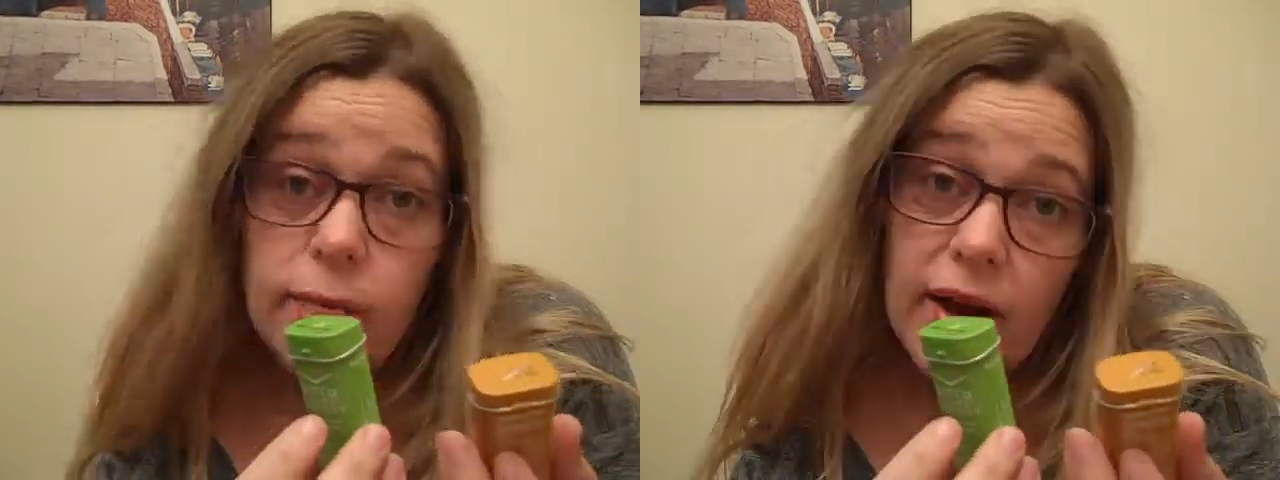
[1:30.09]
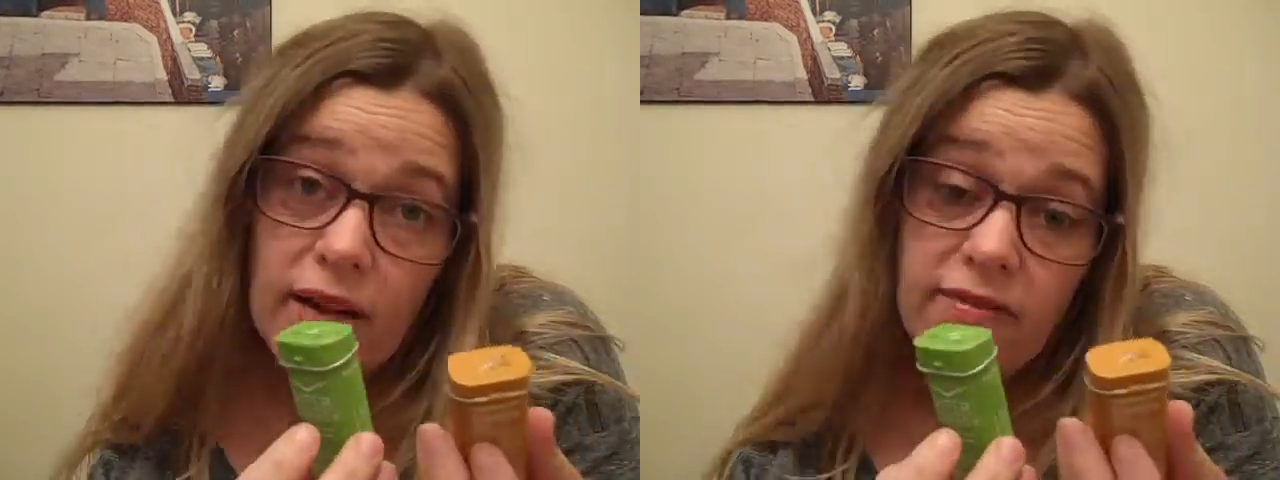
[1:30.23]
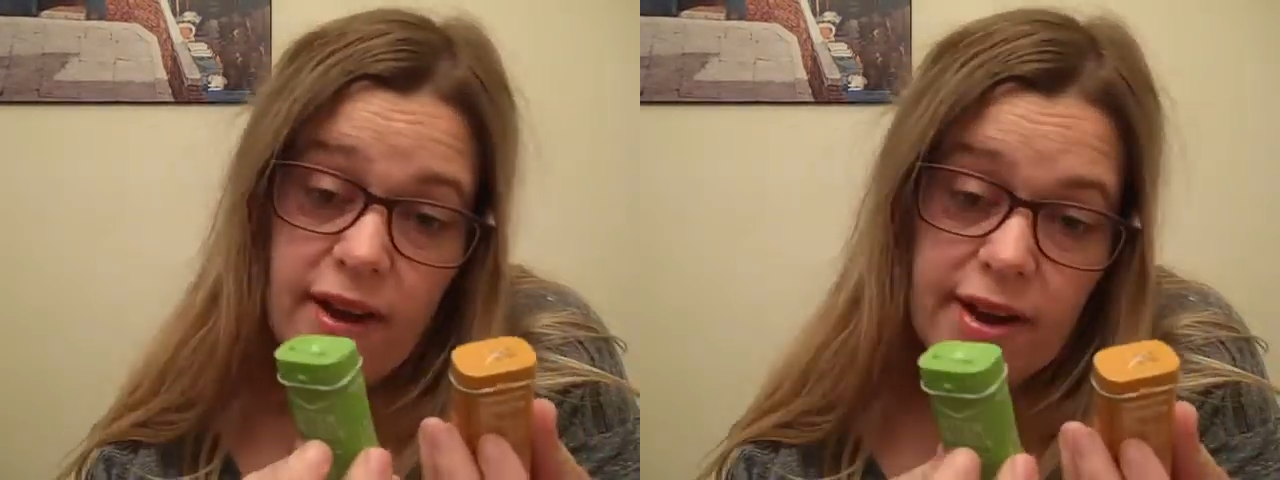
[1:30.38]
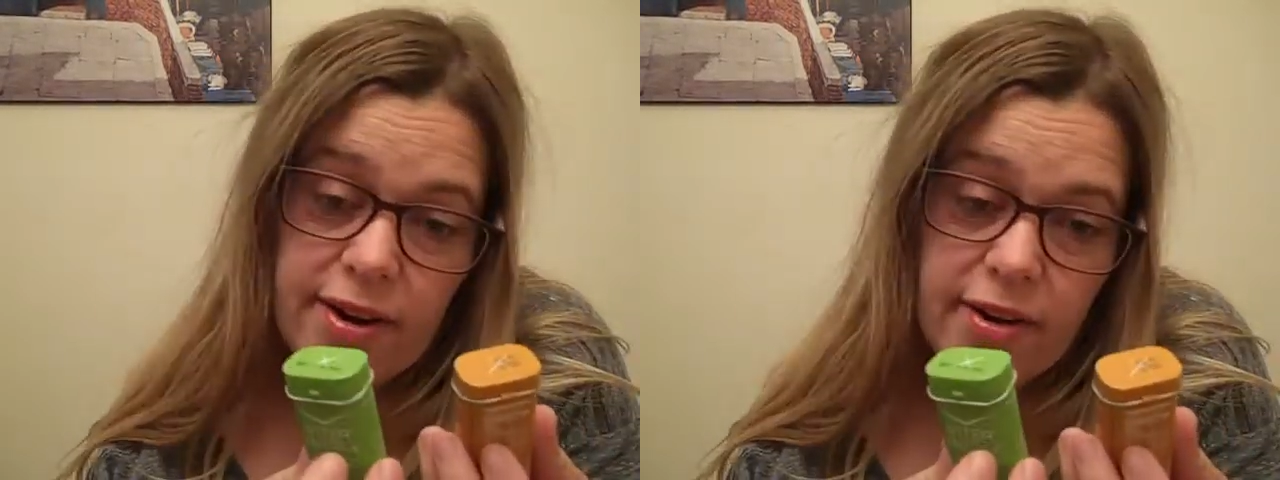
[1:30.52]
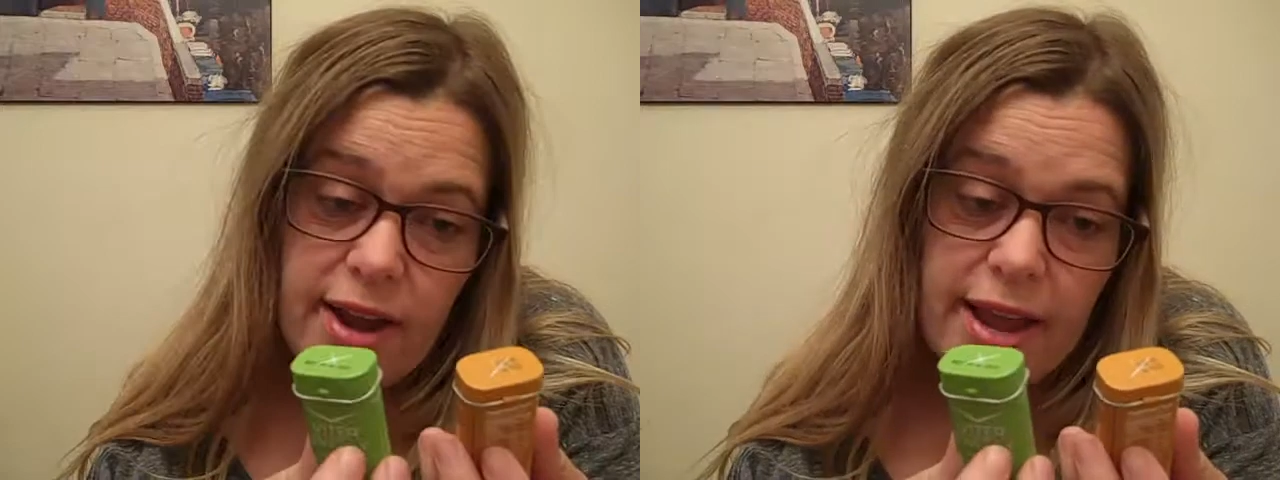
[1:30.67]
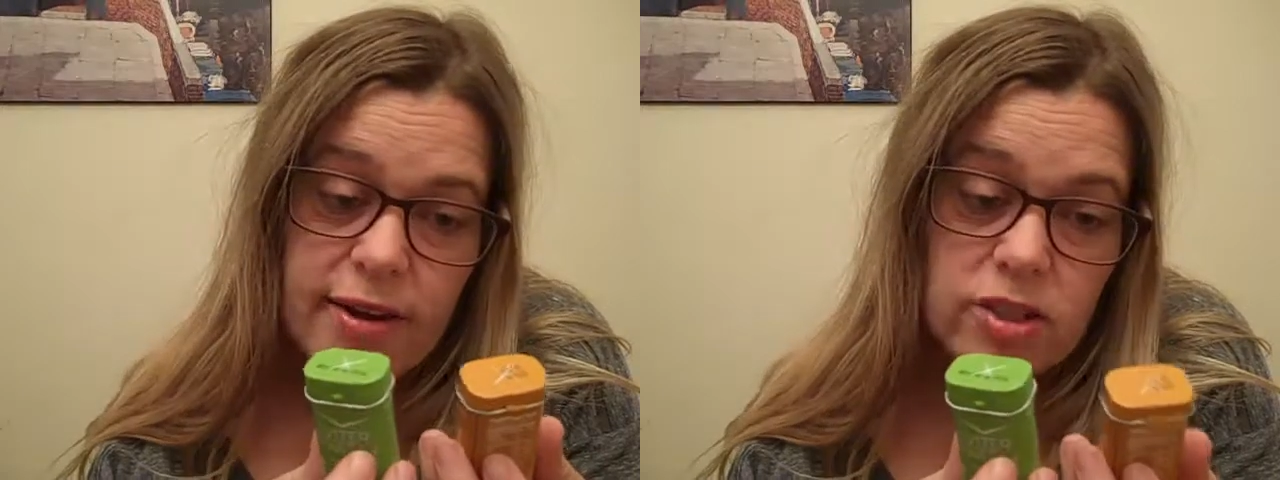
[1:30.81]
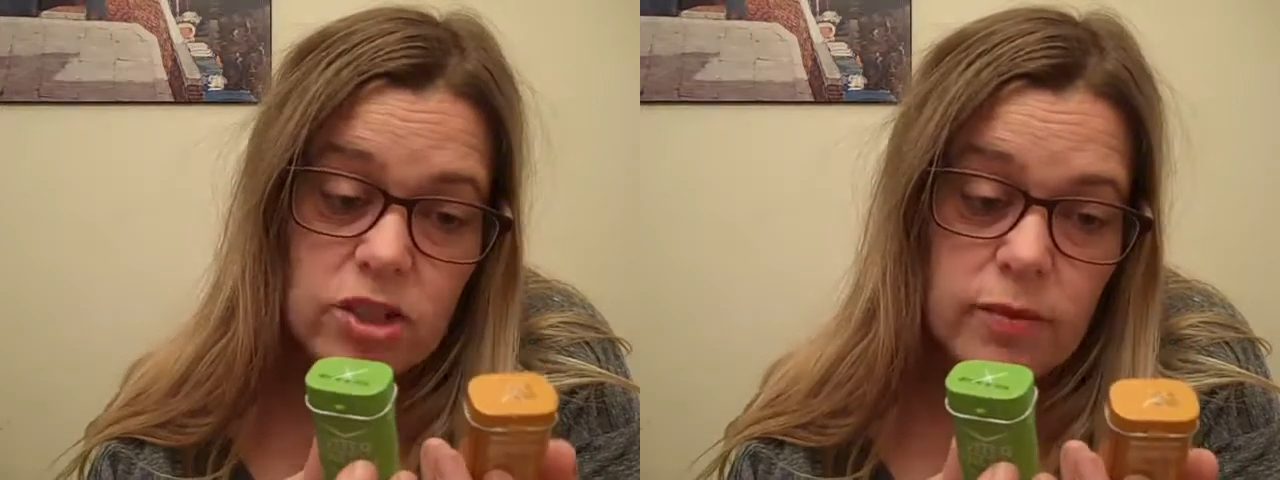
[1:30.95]
by Viter
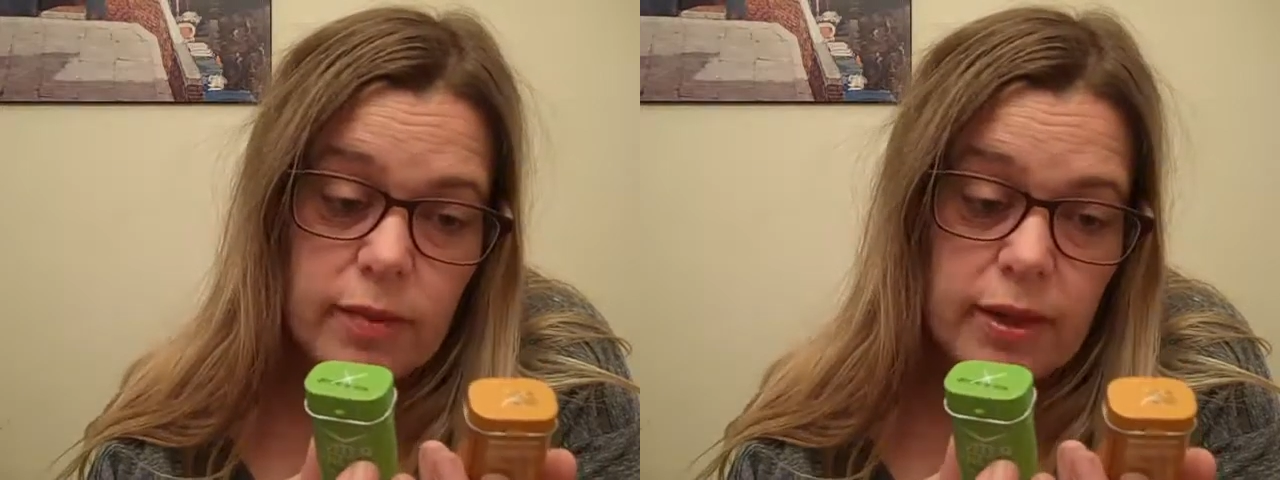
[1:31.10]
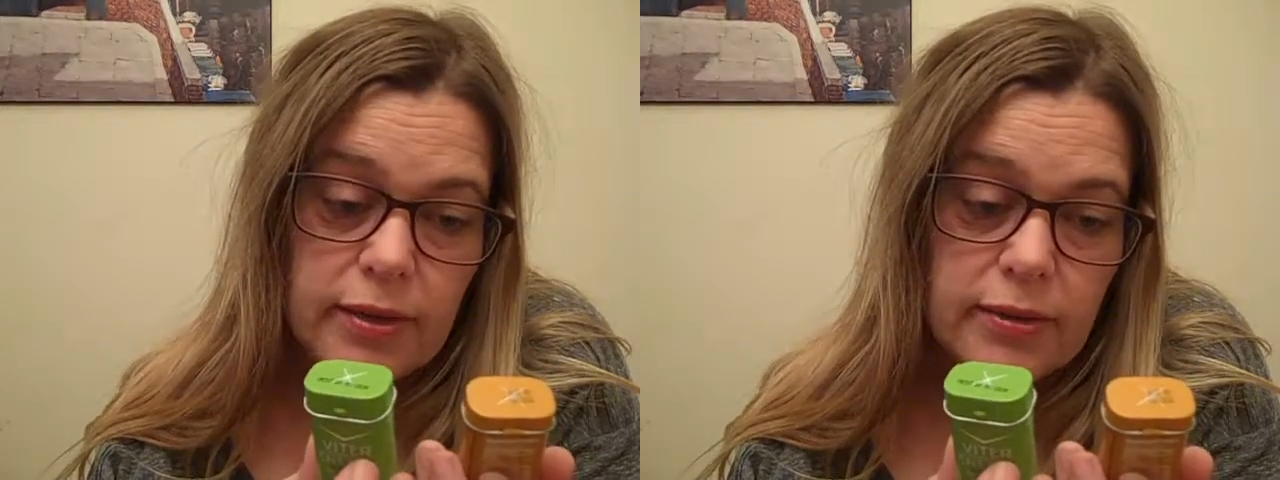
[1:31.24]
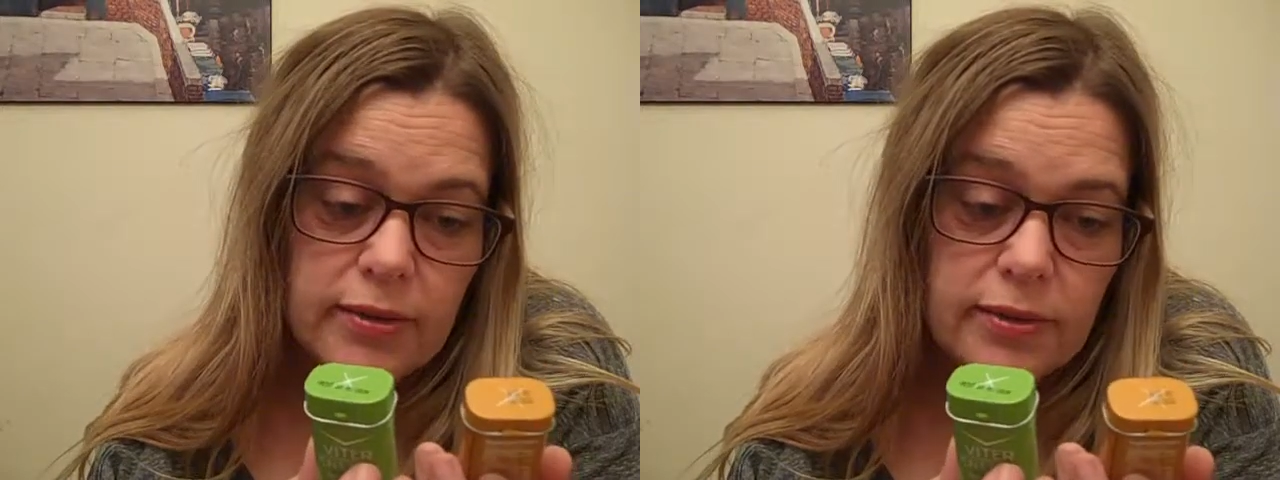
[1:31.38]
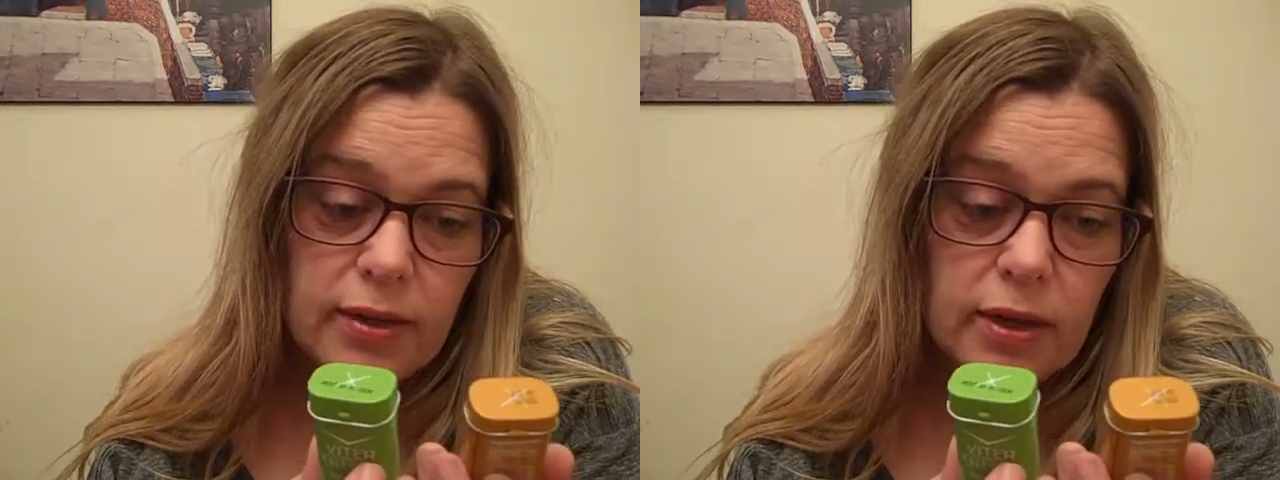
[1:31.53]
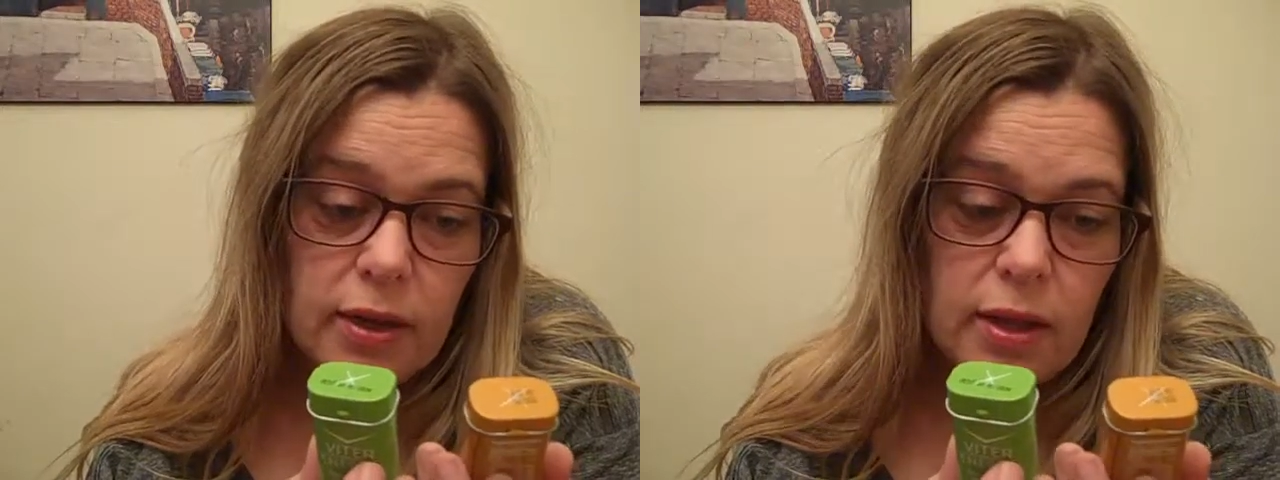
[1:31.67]
Energy Mints.